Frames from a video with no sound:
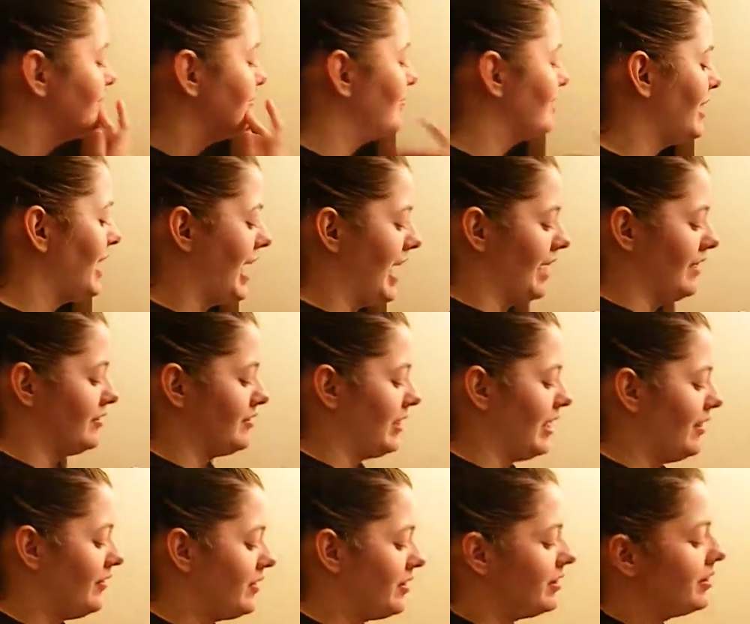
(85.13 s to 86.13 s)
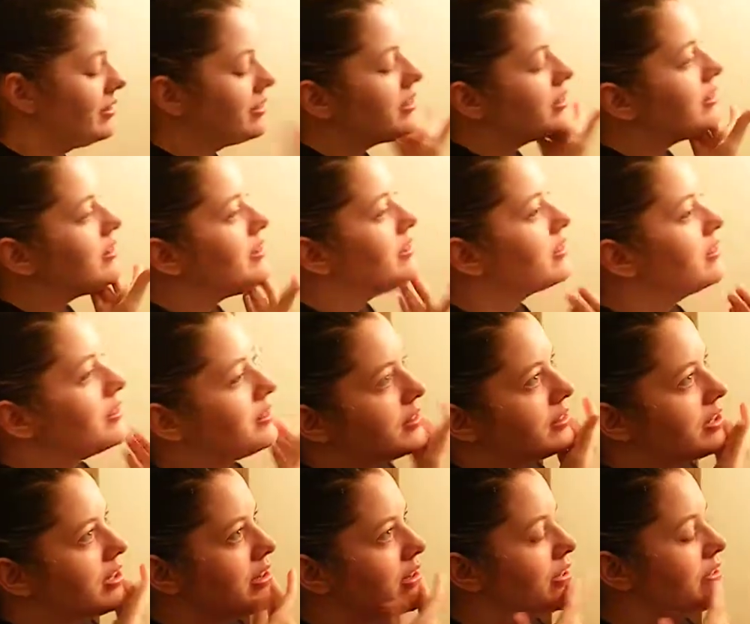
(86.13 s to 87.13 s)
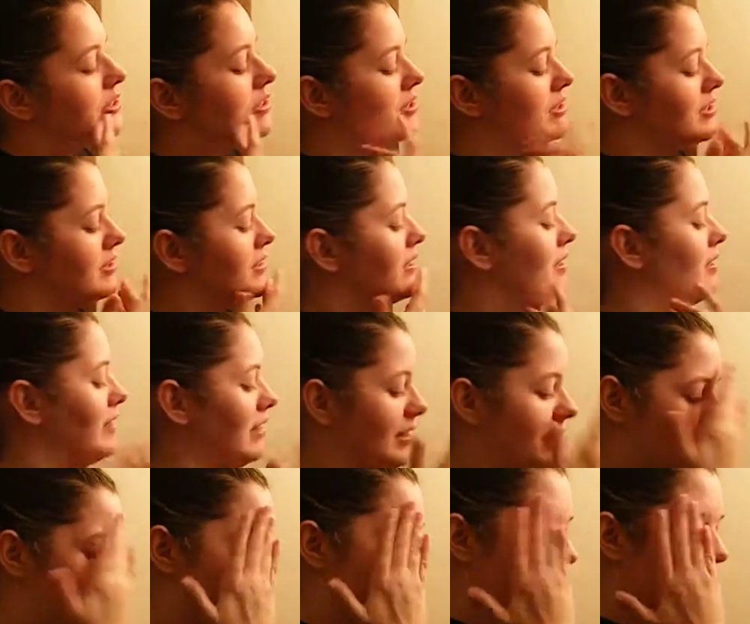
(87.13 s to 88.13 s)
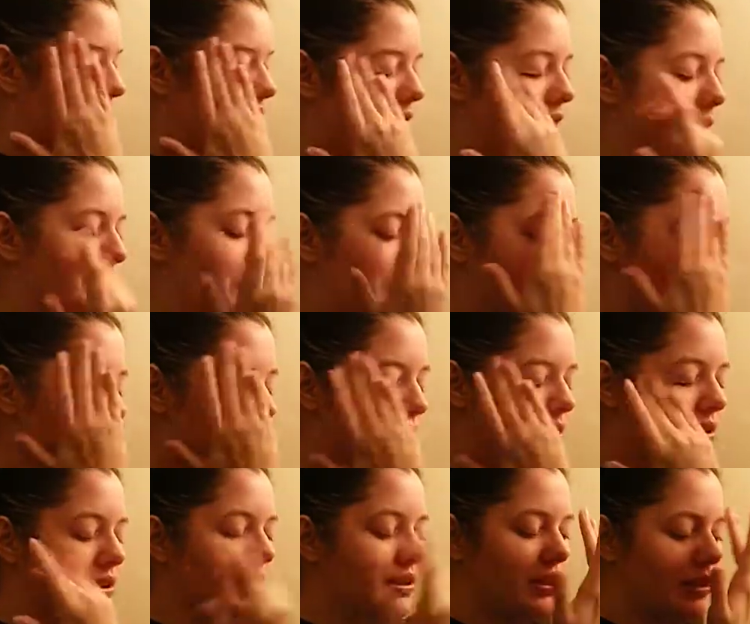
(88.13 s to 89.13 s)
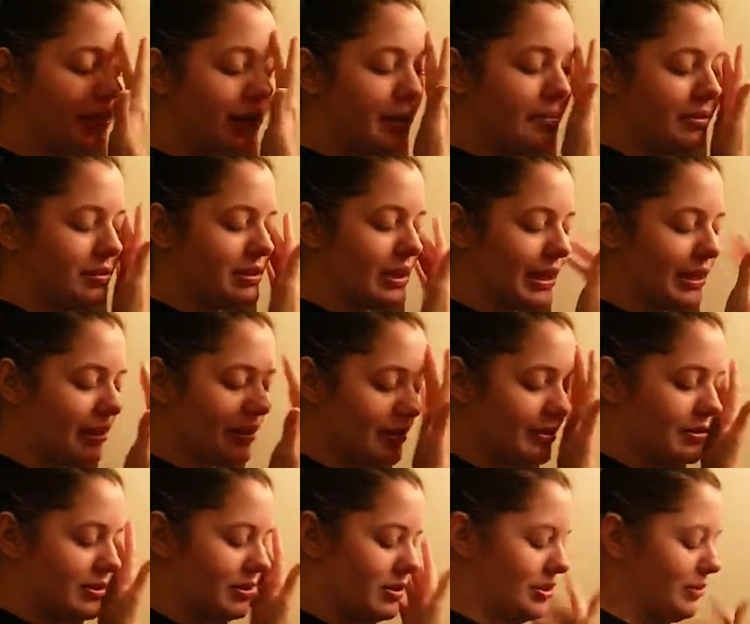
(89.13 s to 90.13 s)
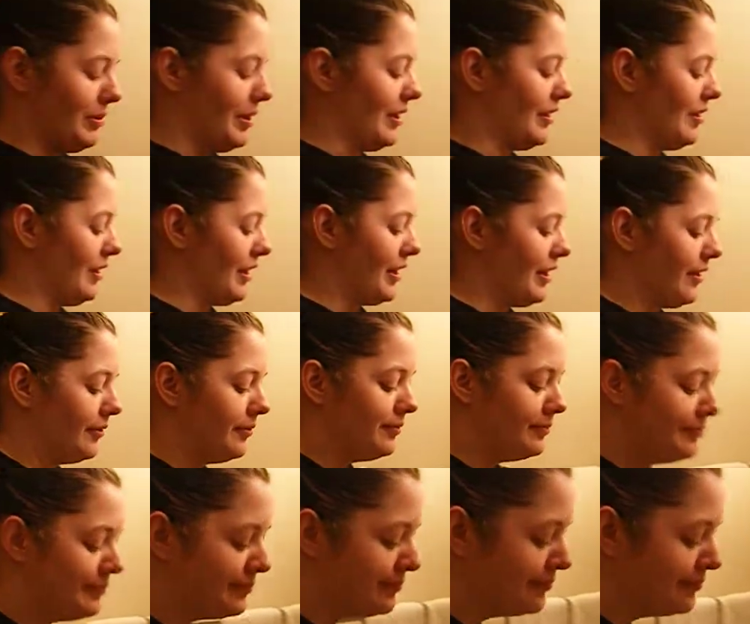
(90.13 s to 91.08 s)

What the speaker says: Okay, so after the lotion is on, let it dry for a couple seconds and it should be good to go.